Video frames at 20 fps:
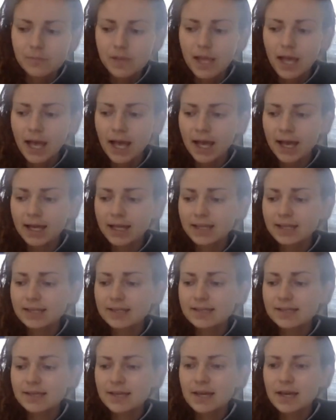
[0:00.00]

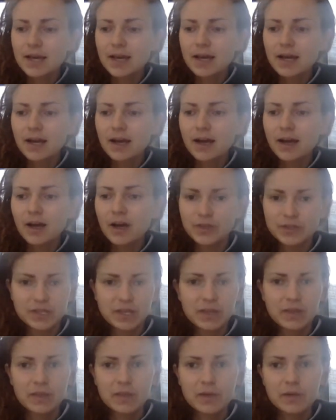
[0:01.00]
and
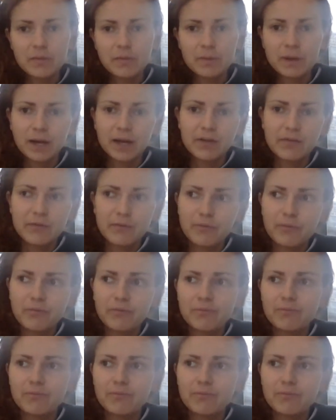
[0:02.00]
asking them kind of